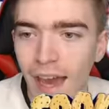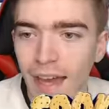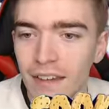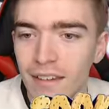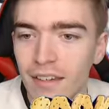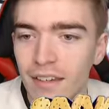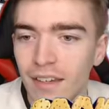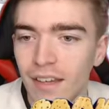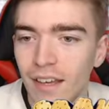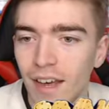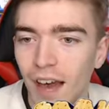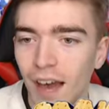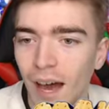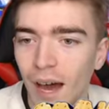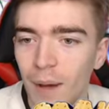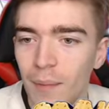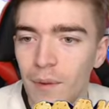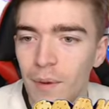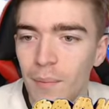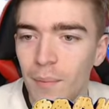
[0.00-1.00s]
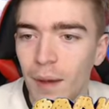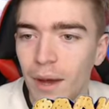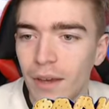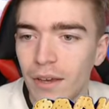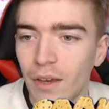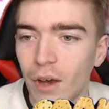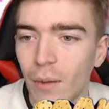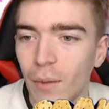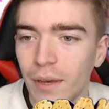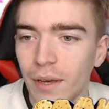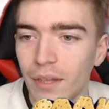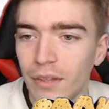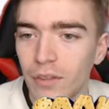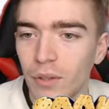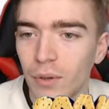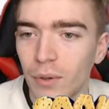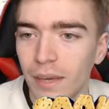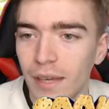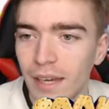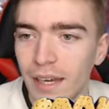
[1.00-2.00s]
get um, by going and
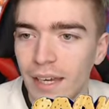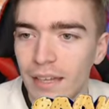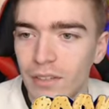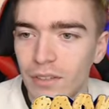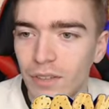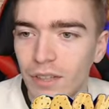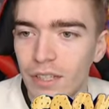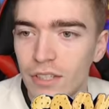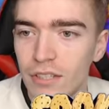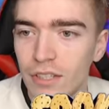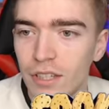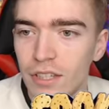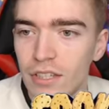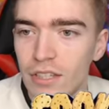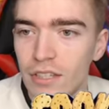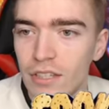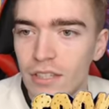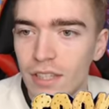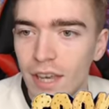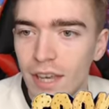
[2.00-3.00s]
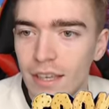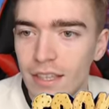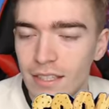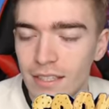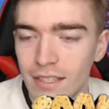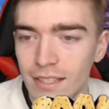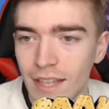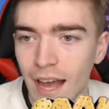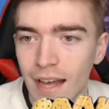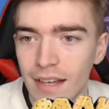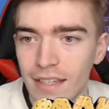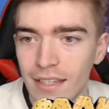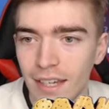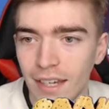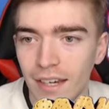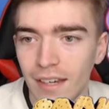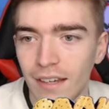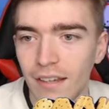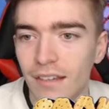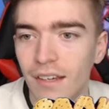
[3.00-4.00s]
doing it. You literally just like stand
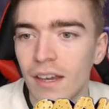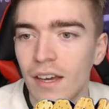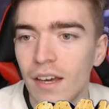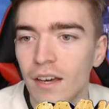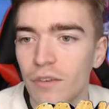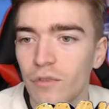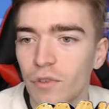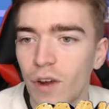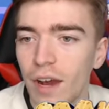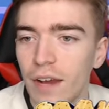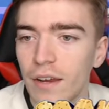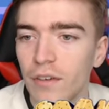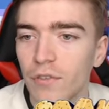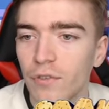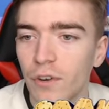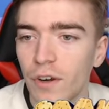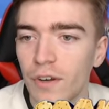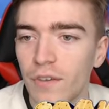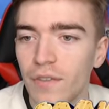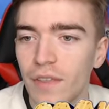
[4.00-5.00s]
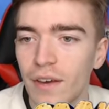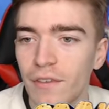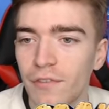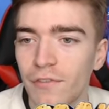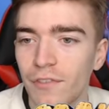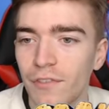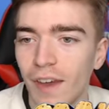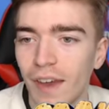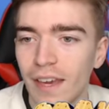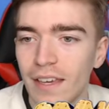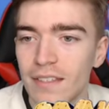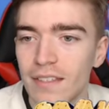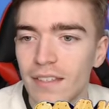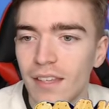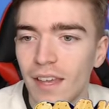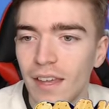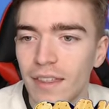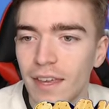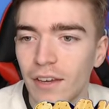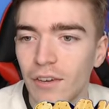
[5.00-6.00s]
here, right in front of their
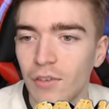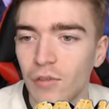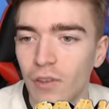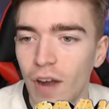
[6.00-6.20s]
face, and then